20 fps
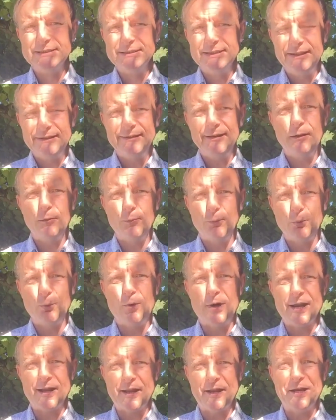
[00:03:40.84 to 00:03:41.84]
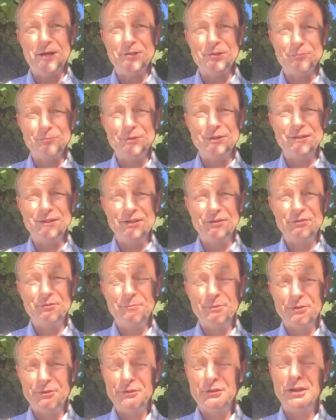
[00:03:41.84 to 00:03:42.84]
Let's help one another with this
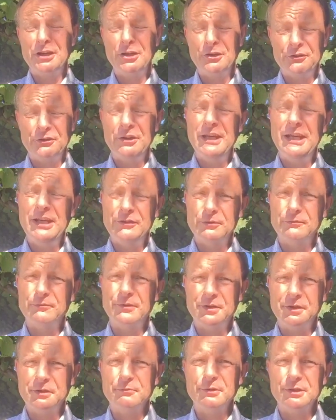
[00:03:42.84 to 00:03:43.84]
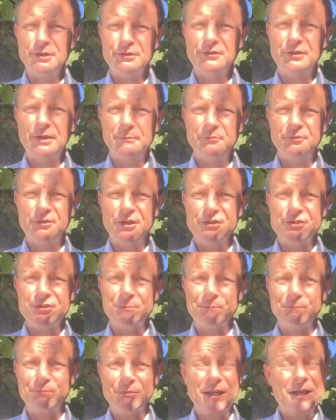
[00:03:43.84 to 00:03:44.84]
because it is a very real
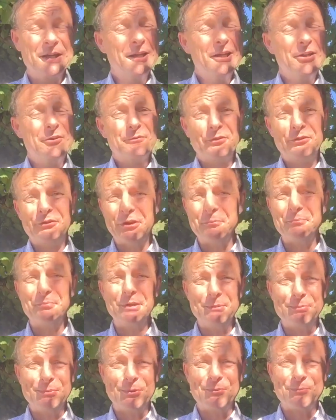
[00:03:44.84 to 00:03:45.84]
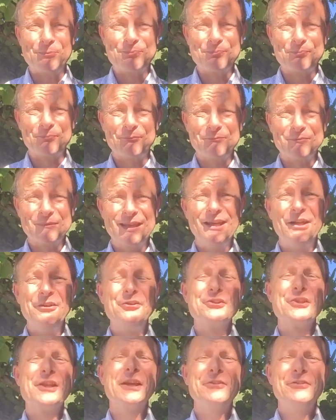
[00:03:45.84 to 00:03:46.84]
temptation, at least for some people.
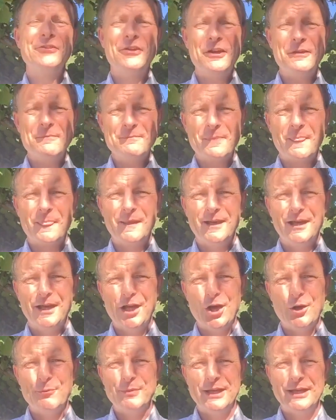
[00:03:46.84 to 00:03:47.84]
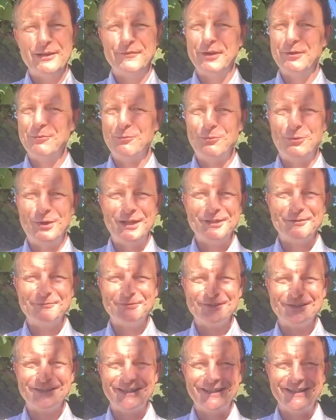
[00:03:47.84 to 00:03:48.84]
Until the next time, I hope you have a
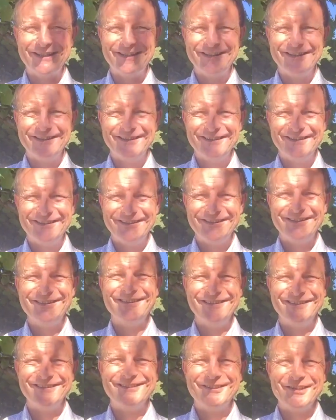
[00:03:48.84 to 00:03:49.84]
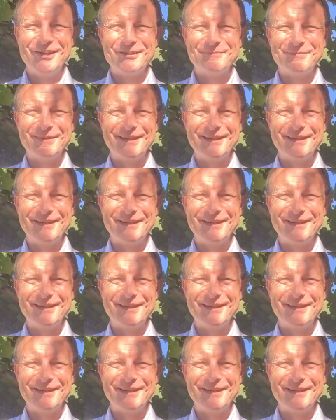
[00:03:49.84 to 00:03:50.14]
wonderful day and God